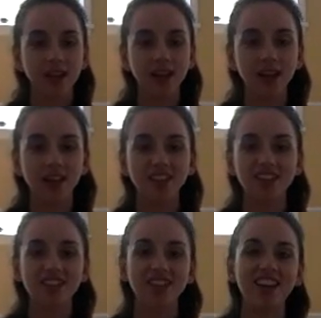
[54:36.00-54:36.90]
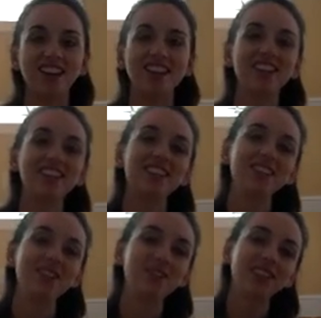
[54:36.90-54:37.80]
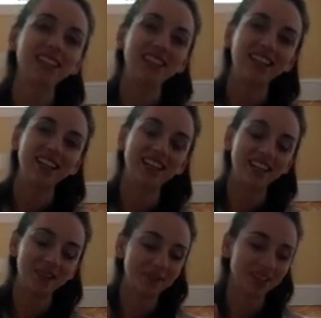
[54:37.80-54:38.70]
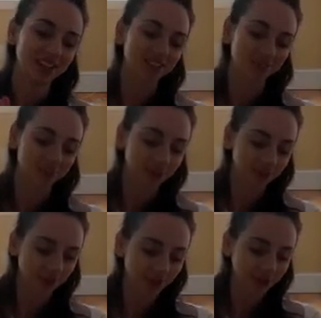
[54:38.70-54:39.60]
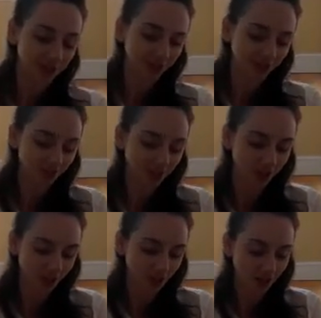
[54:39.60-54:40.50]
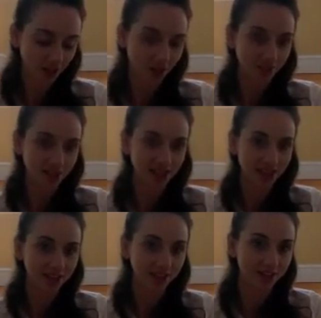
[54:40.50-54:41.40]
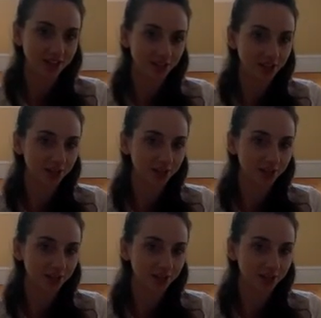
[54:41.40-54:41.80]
And then gently, slowly begin to roll yourself all the way down onto your